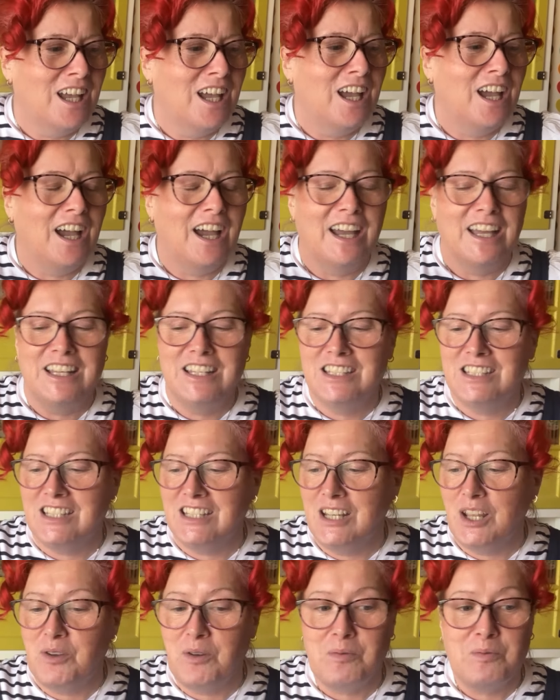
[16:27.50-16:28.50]
and
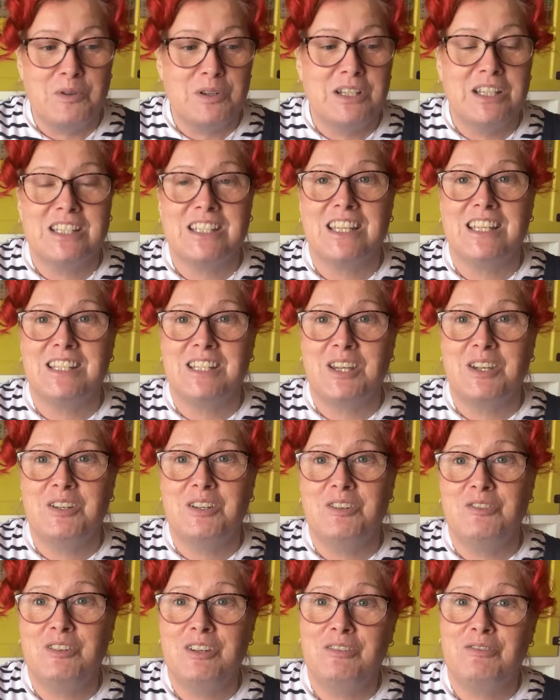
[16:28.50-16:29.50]
now I'm going to sit down
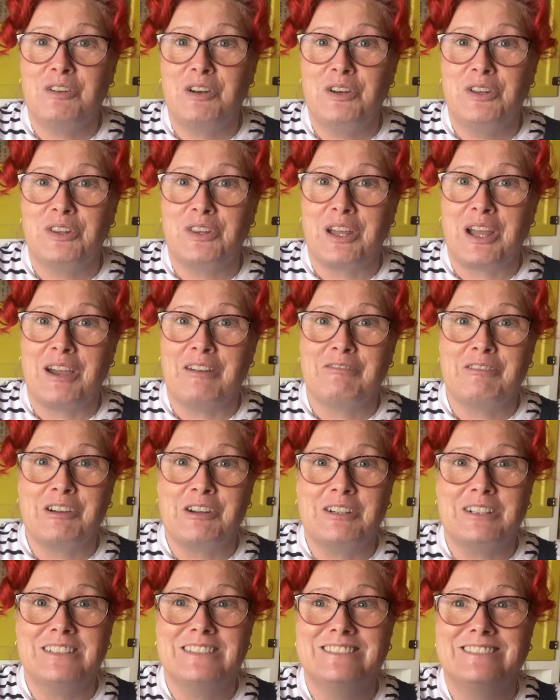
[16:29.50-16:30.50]
and read for another half
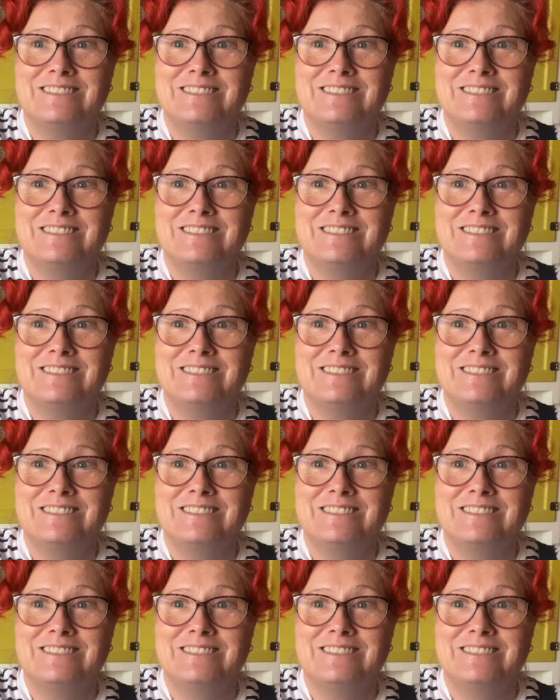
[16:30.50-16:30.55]
hour.